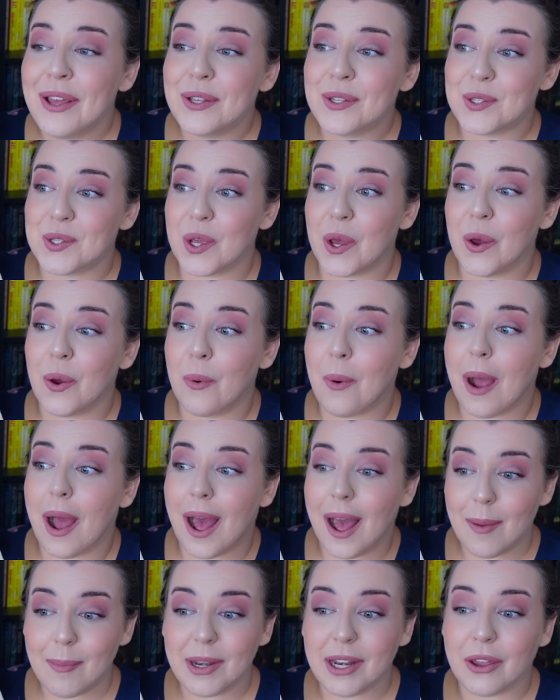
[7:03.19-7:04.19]
So
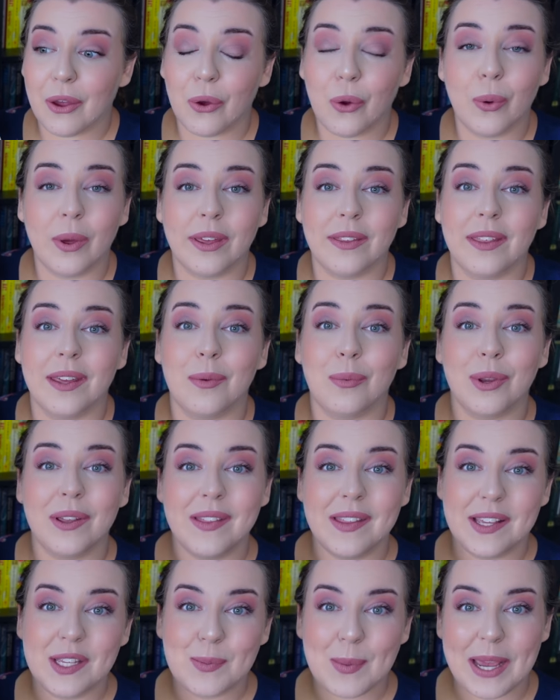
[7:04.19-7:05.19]
I'm going to go quickly
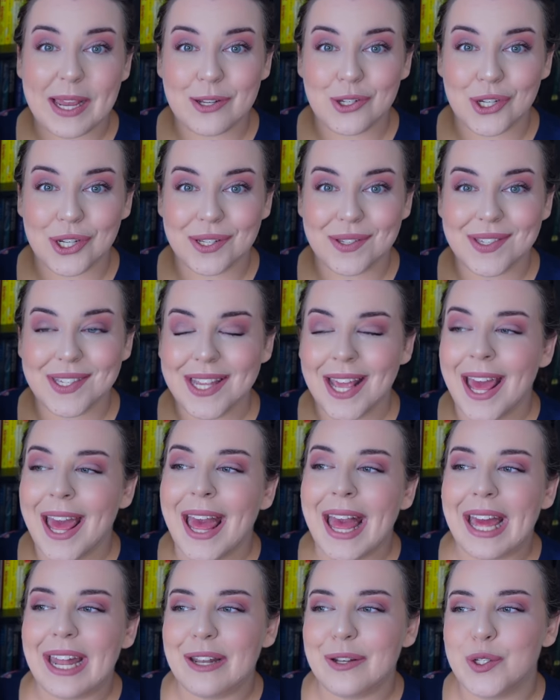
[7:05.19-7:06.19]
read these pages
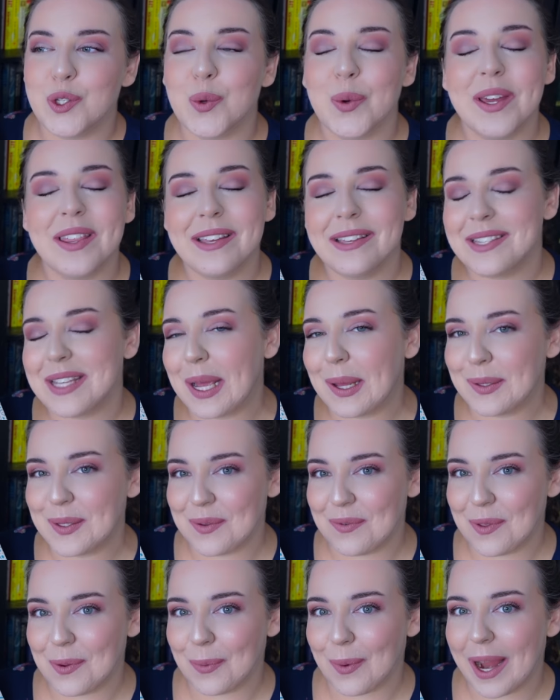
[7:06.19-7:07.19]
and enjoy the
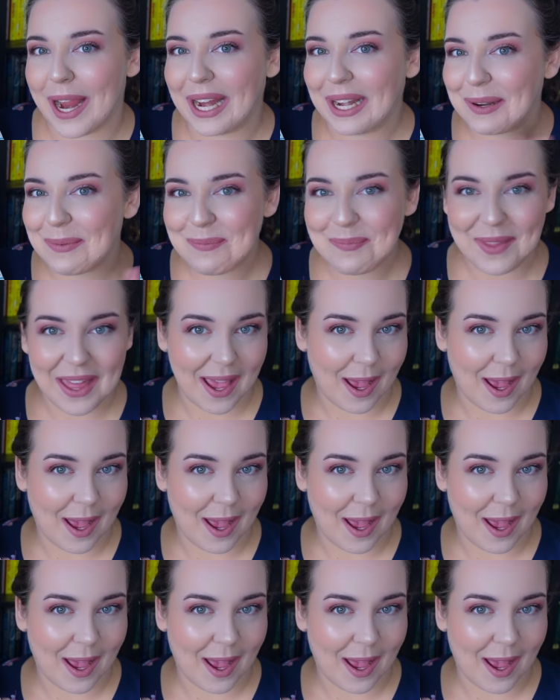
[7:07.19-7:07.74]
sounds of the rain.